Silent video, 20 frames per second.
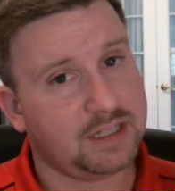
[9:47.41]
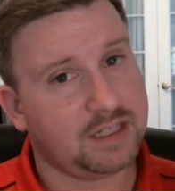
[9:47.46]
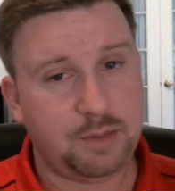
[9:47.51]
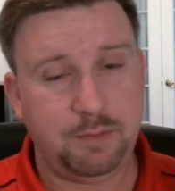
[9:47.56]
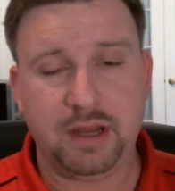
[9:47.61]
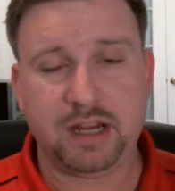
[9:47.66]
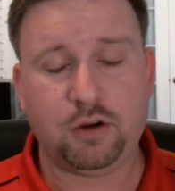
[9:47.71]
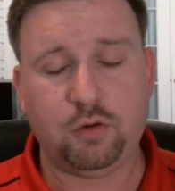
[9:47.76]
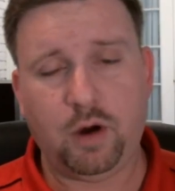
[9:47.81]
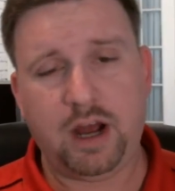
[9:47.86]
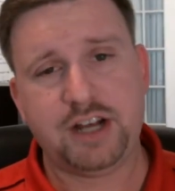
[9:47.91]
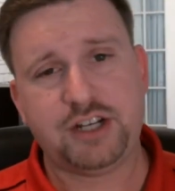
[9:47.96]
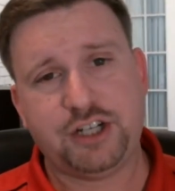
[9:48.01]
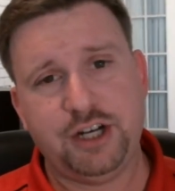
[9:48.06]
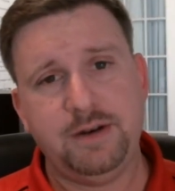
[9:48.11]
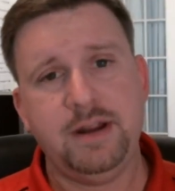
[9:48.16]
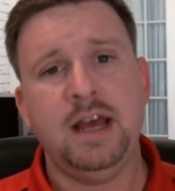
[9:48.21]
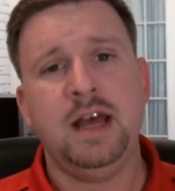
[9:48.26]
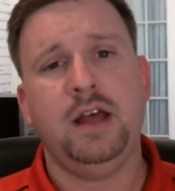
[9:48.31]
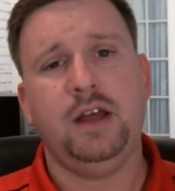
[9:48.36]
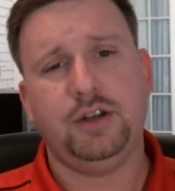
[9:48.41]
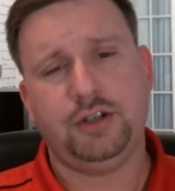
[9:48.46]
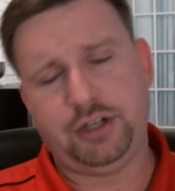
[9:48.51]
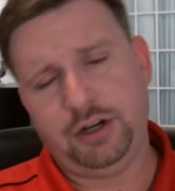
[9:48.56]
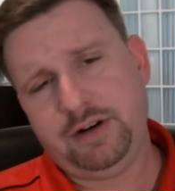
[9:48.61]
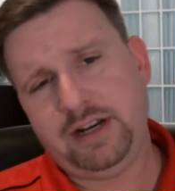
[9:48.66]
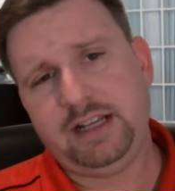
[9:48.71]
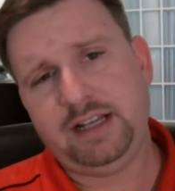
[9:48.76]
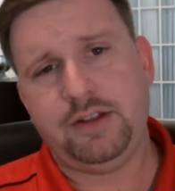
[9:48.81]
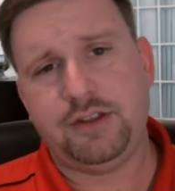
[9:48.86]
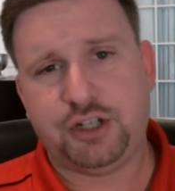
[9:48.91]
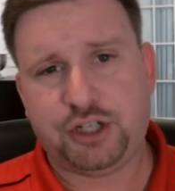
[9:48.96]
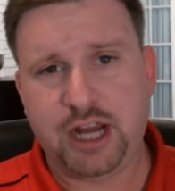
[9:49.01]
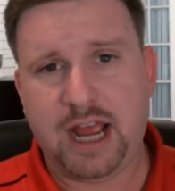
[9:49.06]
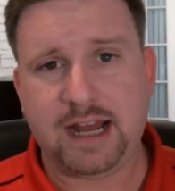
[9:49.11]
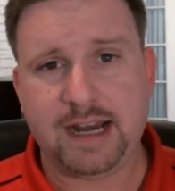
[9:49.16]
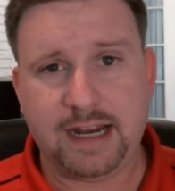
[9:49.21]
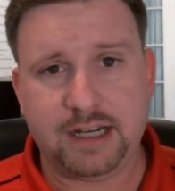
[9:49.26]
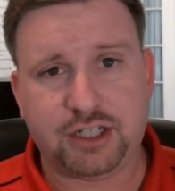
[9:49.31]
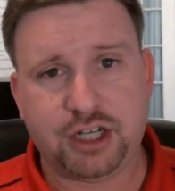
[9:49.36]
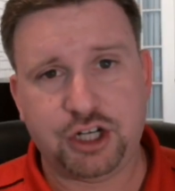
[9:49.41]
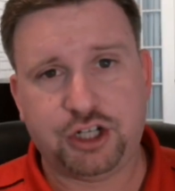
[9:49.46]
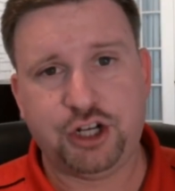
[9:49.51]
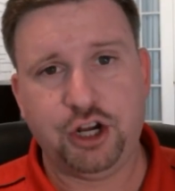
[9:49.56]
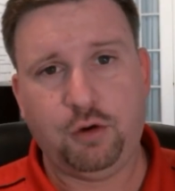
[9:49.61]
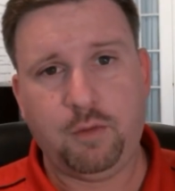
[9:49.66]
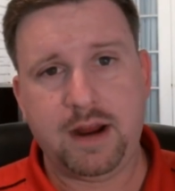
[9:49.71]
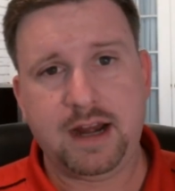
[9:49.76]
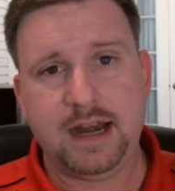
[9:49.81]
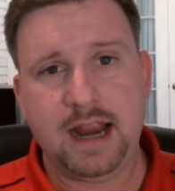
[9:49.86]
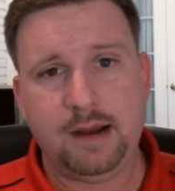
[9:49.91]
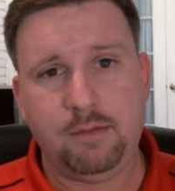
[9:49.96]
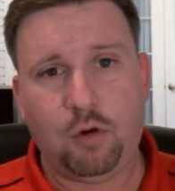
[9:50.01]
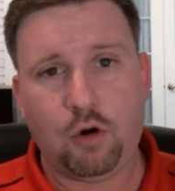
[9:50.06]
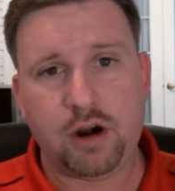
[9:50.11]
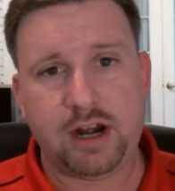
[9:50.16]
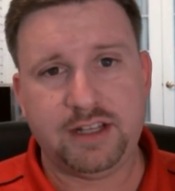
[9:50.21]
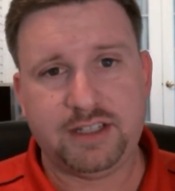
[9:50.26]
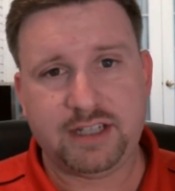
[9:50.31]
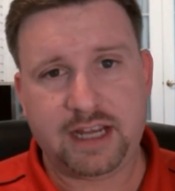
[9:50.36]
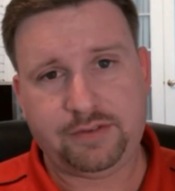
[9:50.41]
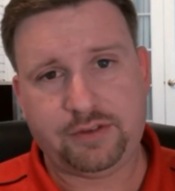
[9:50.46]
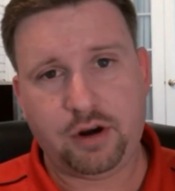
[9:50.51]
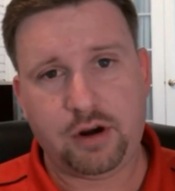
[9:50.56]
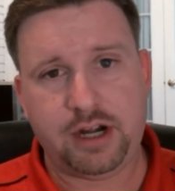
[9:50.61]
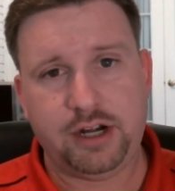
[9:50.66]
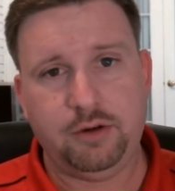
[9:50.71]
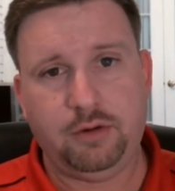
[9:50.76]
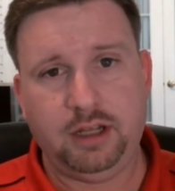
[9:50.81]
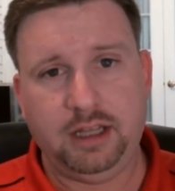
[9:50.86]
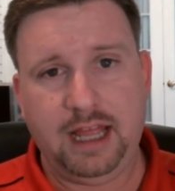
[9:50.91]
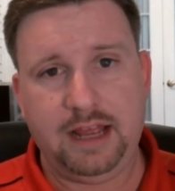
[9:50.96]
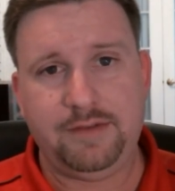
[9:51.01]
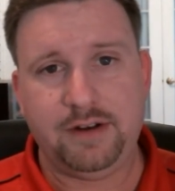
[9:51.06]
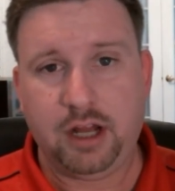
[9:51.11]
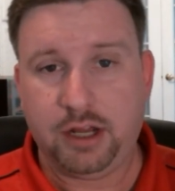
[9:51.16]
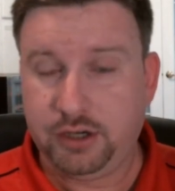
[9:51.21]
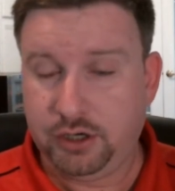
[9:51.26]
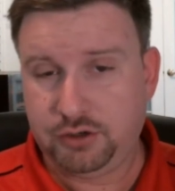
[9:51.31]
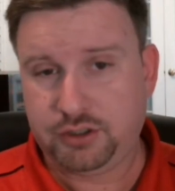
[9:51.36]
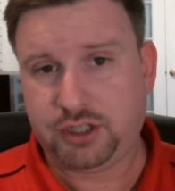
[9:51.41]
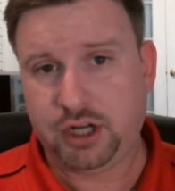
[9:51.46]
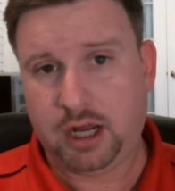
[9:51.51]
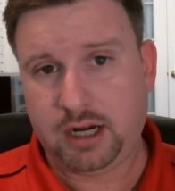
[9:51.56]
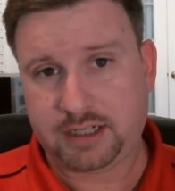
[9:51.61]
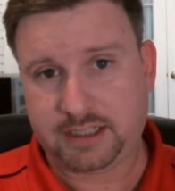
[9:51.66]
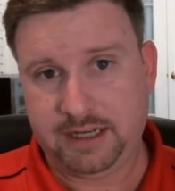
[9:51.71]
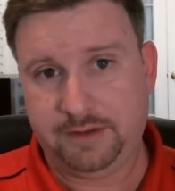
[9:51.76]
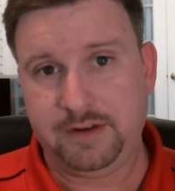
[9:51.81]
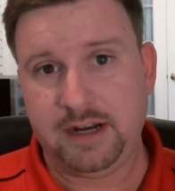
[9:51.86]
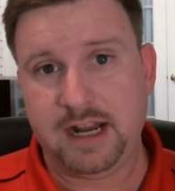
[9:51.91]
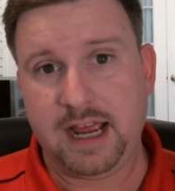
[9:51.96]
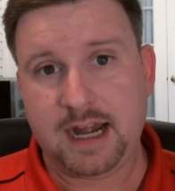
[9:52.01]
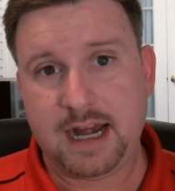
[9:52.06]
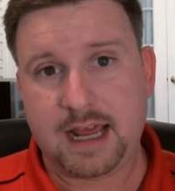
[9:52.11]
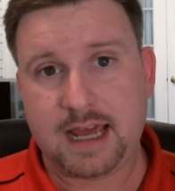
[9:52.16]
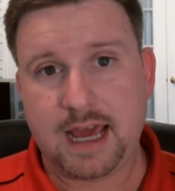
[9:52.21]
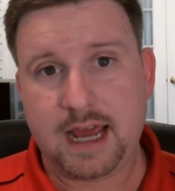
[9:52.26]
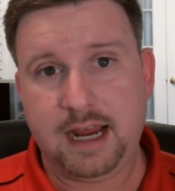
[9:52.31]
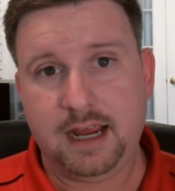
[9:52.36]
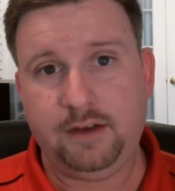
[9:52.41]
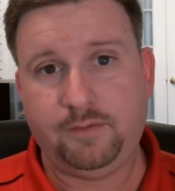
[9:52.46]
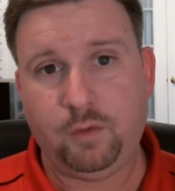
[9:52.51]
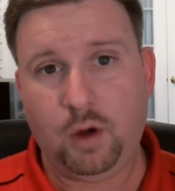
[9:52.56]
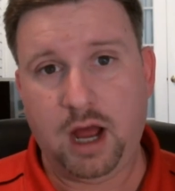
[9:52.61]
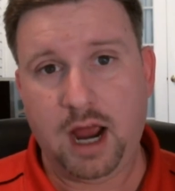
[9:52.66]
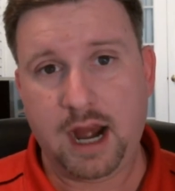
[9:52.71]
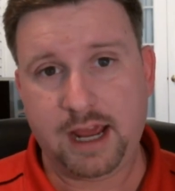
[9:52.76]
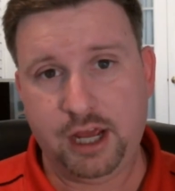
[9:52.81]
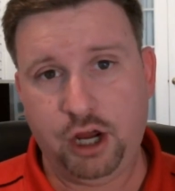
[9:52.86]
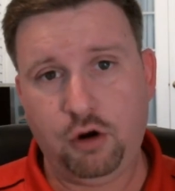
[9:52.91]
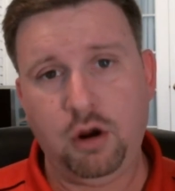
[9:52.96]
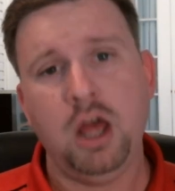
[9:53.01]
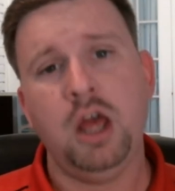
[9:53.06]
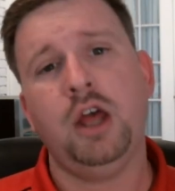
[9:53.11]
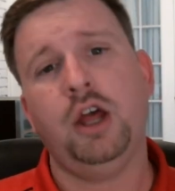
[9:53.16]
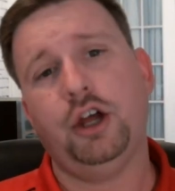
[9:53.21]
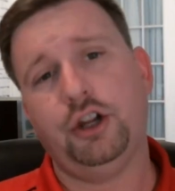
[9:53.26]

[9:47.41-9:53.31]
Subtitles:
It's a big question. Tune in to the Chad Easty Show weekday mornings 8:30 to 11 on News Talk 790 KFYO.